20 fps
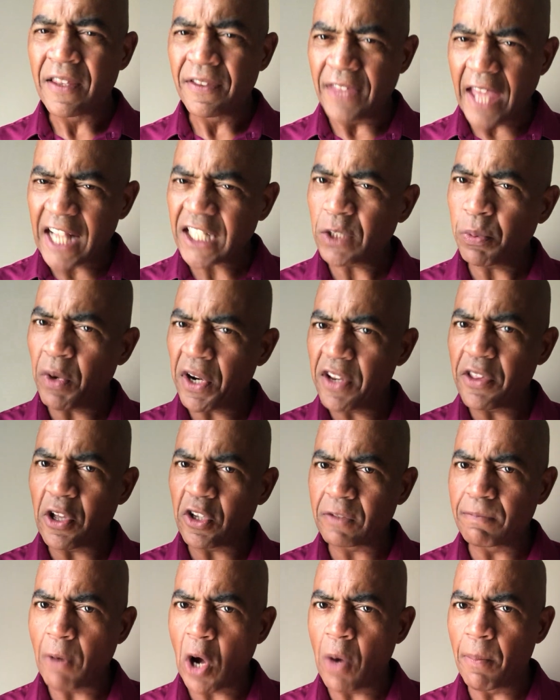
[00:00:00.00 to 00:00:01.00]
that's one of
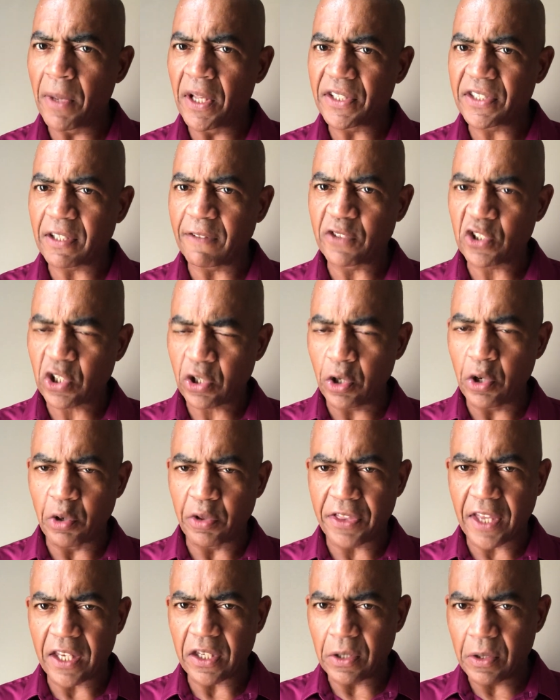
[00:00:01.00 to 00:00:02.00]
those moments of
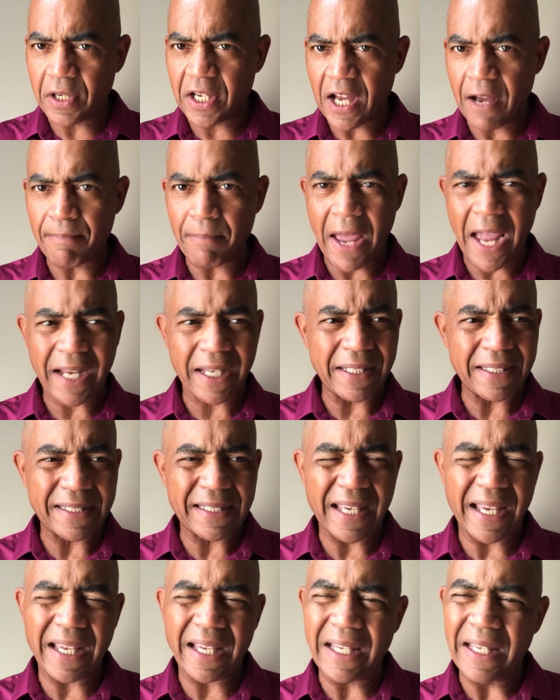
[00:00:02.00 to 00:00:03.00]
truth that you come back and
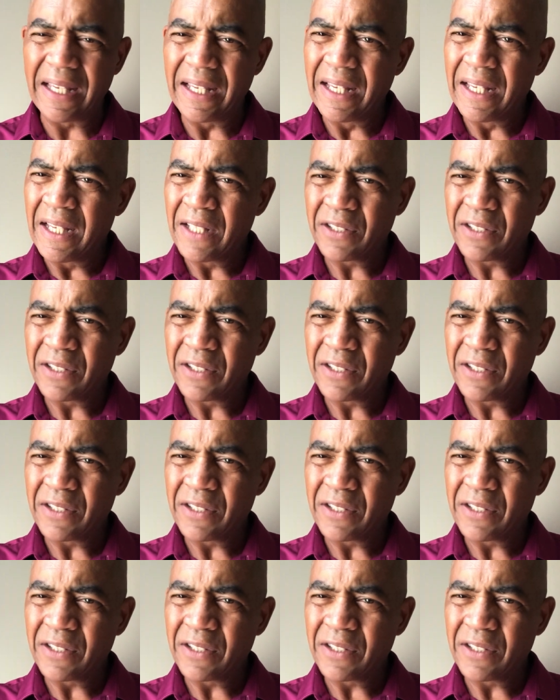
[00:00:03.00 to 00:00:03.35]
say,